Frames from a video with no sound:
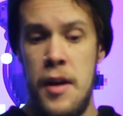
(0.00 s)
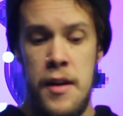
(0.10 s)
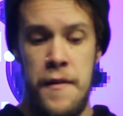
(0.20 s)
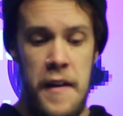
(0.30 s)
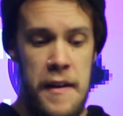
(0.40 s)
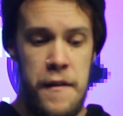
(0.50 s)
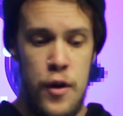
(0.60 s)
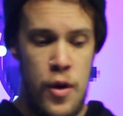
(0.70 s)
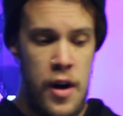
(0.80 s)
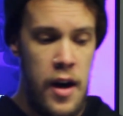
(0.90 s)
If
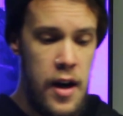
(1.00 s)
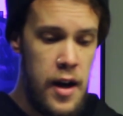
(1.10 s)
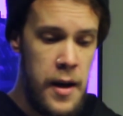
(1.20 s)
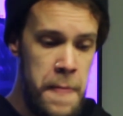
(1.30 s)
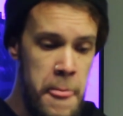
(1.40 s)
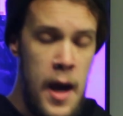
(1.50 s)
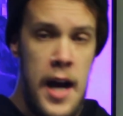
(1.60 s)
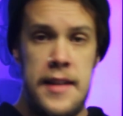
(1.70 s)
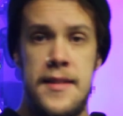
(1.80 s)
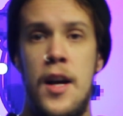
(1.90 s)
you're a
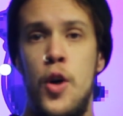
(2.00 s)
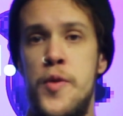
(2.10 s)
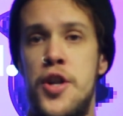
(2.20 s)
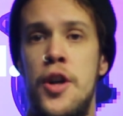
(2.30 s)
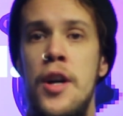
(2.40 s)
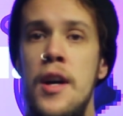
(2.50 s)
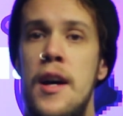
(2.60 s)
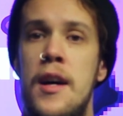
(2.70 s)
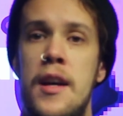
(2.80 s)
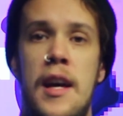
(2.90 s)
sculptor
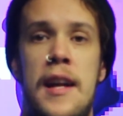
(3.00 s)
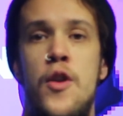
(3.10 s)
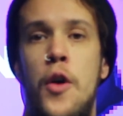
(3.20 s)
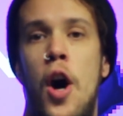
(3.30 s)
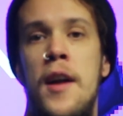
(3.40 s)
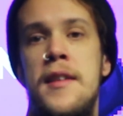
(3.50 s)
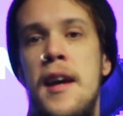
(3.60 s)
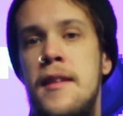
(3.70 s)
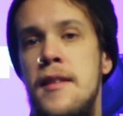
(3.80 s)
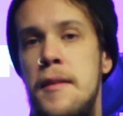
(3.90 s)
and you
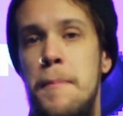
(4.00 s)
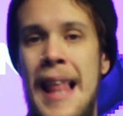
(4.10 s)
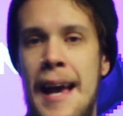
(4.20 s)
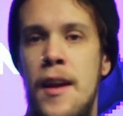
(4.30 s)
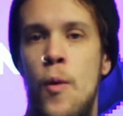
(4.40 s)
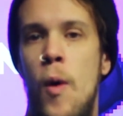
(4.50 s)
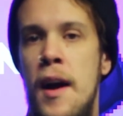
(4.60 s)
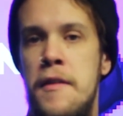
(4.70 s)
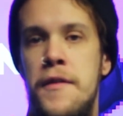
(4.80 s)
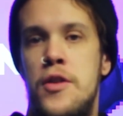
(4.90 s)
contact a black and
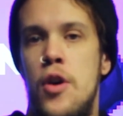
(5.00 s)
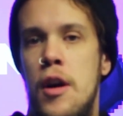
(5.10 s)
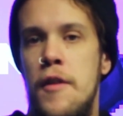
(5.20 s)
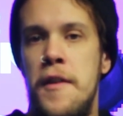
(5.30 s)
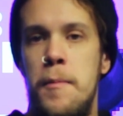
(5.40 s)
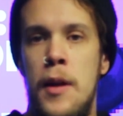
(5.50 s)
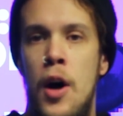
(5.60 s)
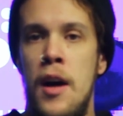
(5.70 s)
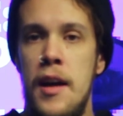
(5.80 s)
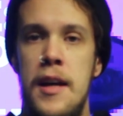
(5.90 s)
white photography
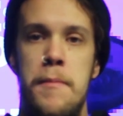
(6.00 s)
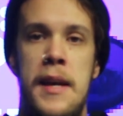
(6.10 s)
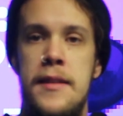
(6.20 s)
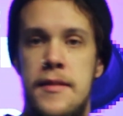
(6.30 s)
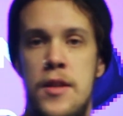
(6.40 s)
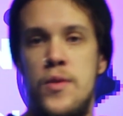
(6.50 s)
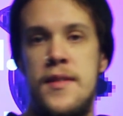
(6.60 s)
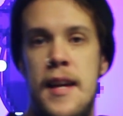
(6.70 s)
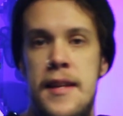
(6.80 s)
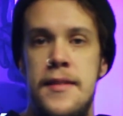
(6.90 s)
blog, it makes no
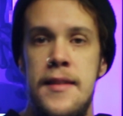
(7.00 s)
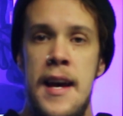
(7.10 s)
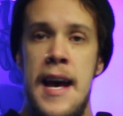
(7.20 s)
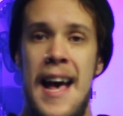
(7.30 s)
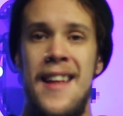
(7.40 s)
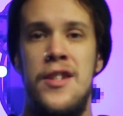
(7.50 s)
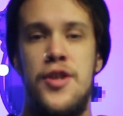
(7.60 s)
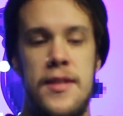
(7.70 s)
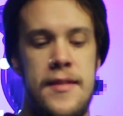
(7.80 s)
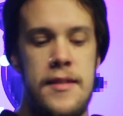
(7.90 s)
sense and it
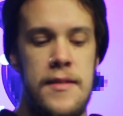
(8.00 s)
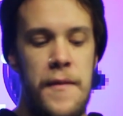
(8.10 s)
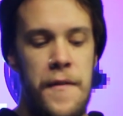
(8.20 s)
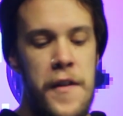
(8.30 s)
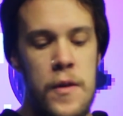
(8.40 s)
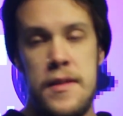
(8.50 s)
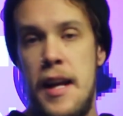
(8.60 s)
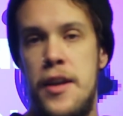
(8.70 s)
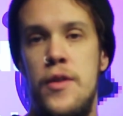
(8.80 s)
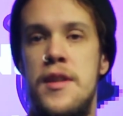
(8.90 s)
just feels
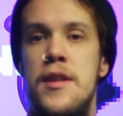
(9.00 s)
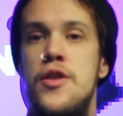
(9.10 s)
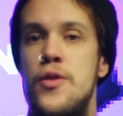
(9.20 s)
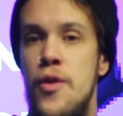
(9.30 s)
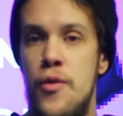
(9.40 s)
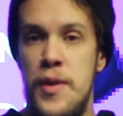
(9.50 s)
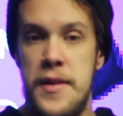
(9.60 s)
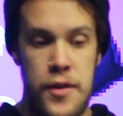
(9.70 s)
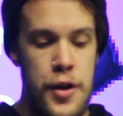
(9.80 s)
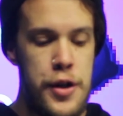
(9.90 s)
like you didn't do your
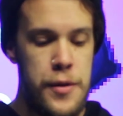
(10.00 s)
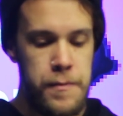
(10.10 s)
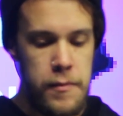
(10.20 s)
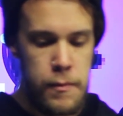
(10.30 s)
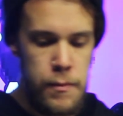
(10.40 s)
research.